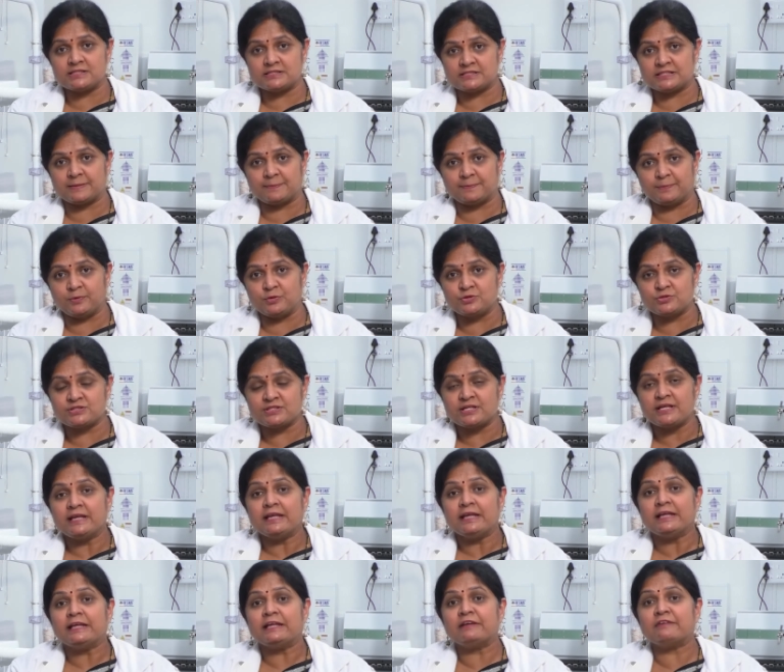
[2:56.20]
Suppose
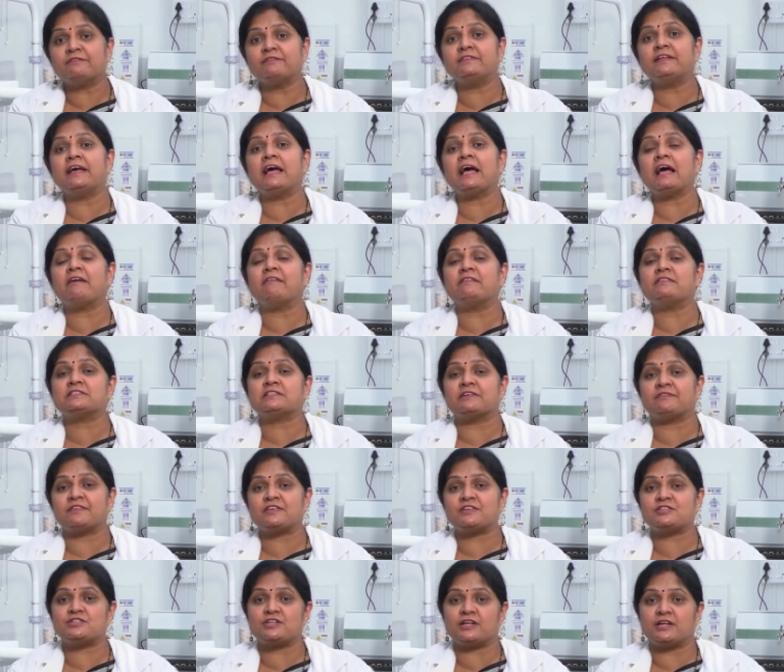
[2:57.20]
if they have a
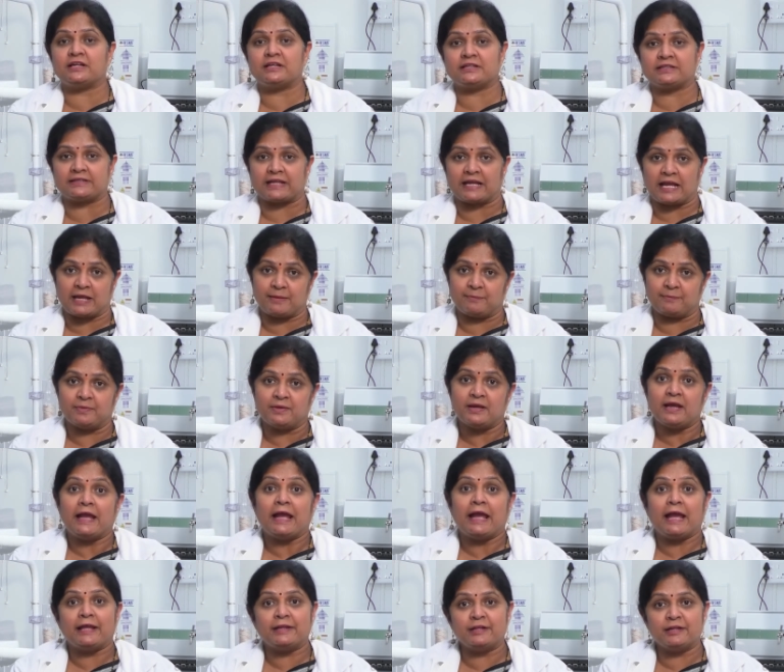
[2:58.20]
sufficient time,
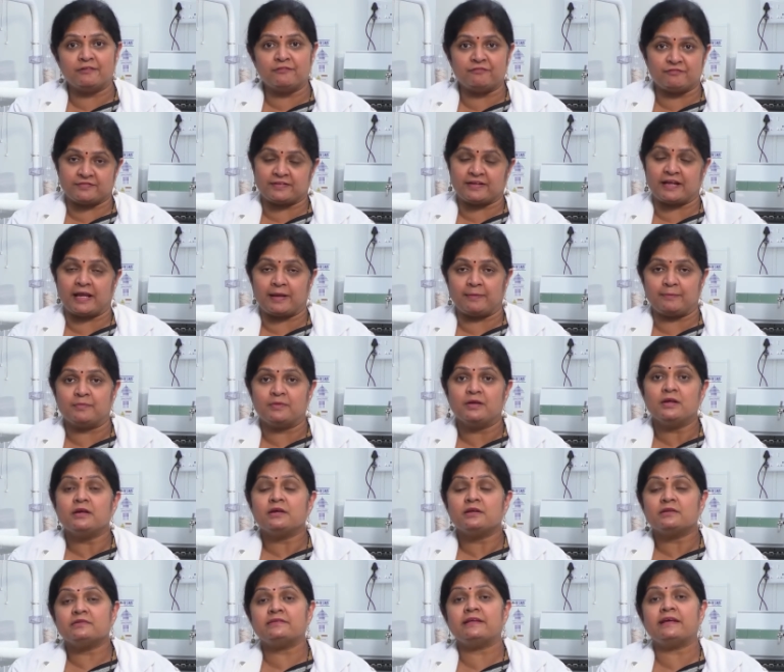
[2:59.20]
enough time,
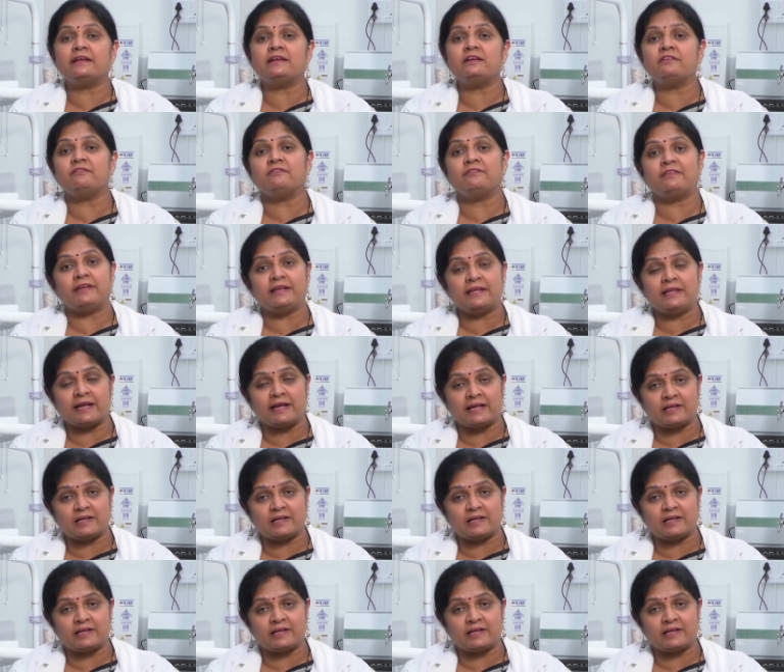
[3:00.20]
then we